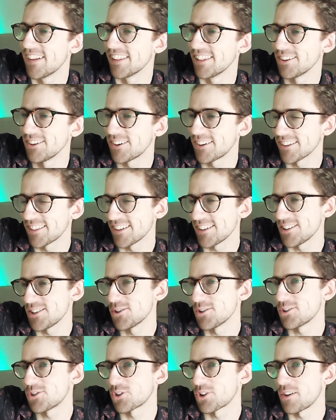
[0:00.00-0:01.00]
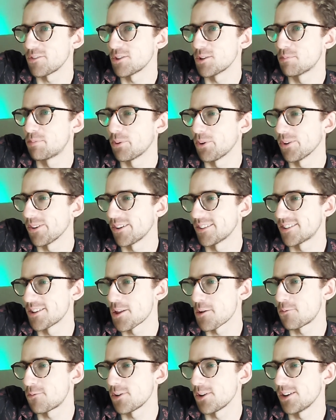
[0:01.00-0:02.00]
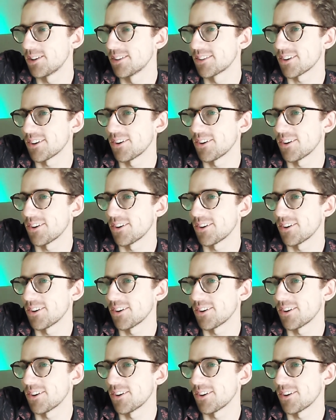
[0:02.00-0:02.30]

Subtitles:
Look at the Ute driving the ball onto the field.